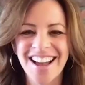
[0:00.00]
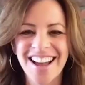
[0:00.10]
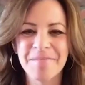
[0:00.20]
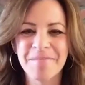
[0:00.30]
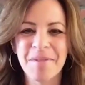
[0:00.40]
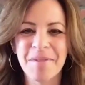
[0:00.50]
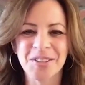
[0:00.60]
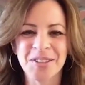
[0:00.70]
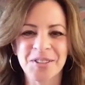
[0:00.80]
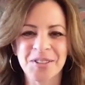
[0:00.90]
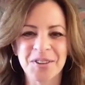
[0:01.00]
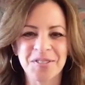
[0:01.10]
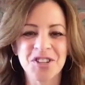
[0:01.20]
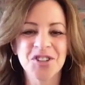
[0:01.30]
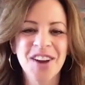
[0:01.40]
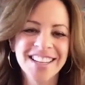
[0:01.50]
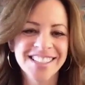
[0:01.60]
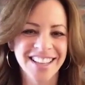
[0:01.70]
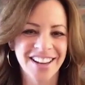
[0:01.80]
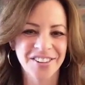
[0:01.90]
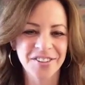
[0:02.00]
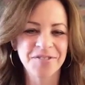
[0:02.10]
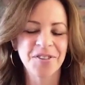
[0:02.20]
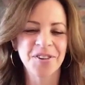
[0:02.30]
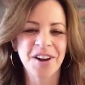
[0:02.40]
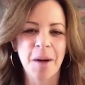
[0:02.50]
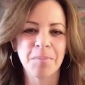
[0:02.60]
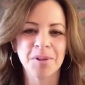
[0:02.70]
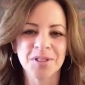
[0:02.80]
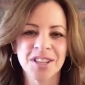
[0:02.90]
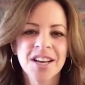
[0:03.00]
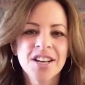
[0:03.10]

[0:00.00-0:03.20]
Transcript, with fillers: I'm also sort of a translator for couples